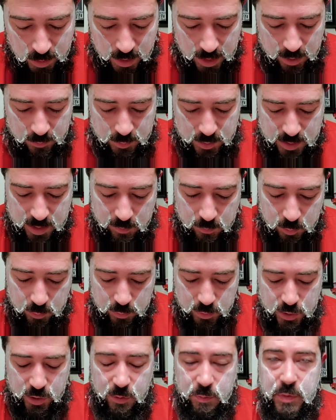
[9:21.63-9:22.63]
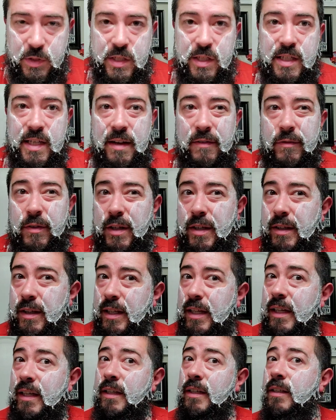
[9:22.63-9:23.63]
I would say Moon Soaps is
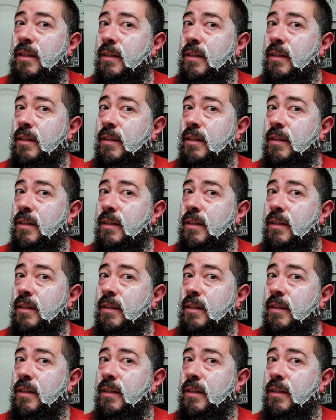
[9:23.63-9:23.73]
definitely,